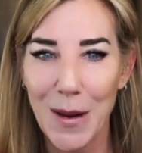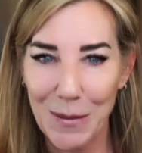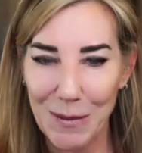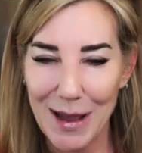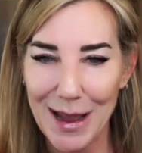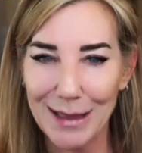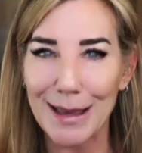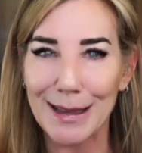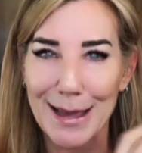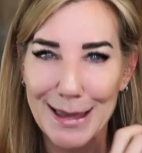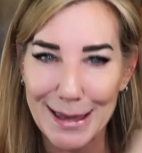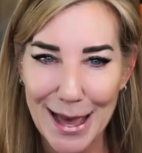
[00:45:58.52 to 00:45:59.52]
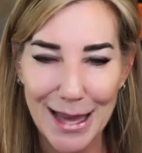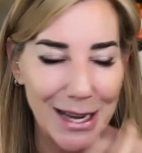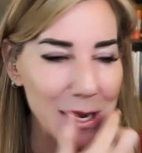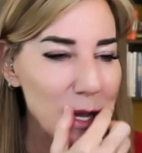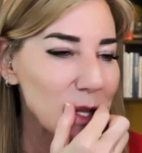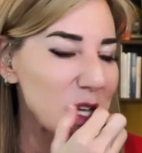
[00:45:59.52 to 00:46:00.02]
Right. Like I get
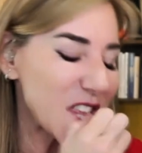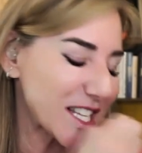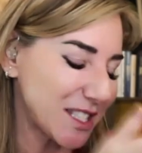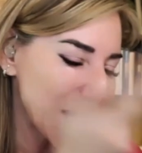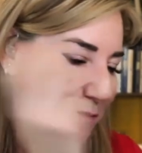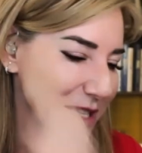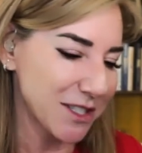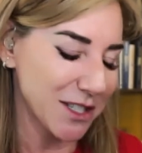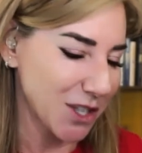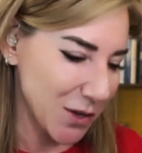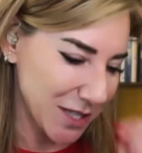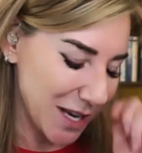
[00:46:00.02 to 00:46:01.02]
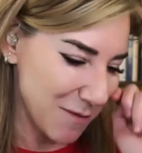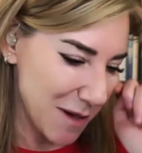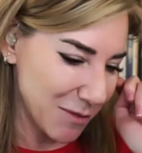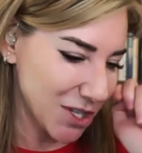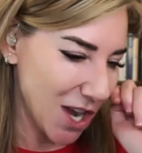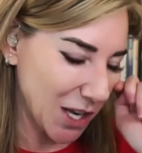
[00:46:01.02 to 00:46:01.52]
it. Like that same business coach, I
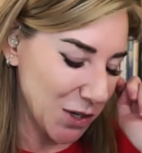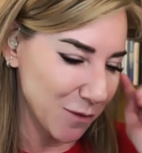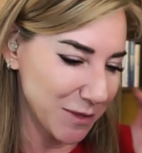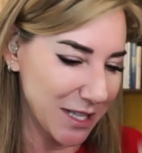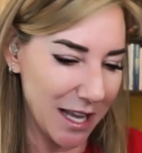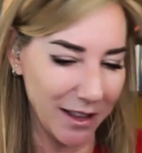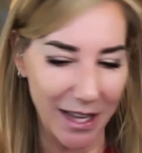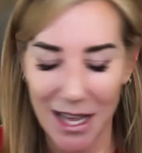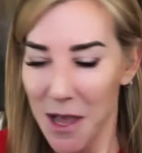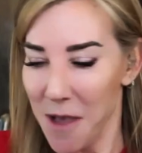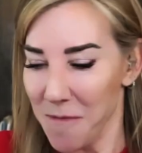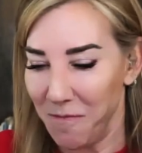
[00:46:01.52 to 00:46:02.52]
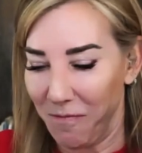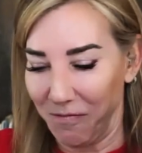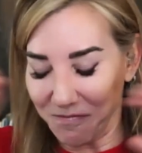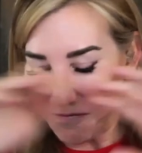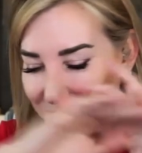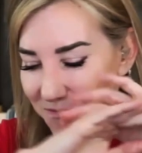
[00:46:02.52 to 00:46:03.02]
remember talking to him saying, like,
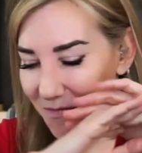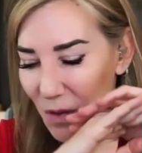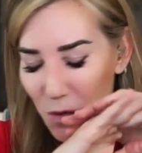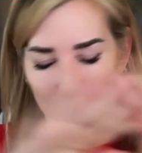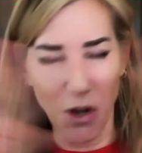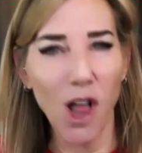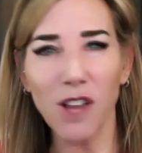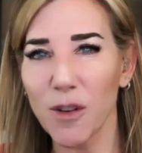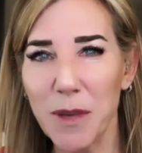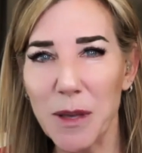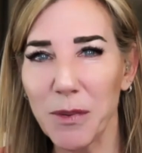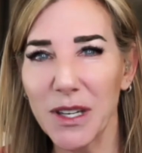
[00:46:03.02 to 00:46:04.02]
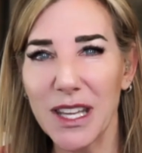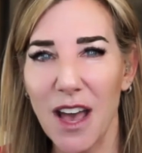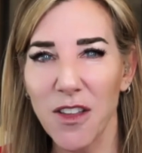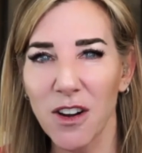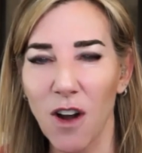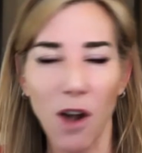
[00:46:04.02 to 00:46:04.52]
we brought all of our people together. Our